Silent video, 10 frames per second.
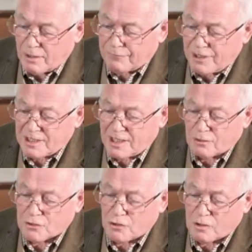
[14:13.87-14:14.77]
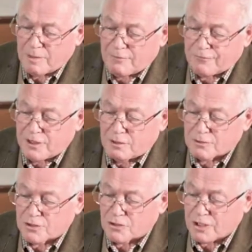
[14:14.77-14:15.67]
feeding on sugar beet
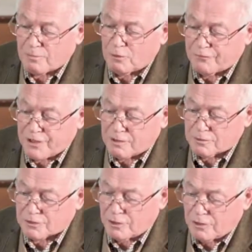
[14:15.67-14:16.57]
fields and stubble fields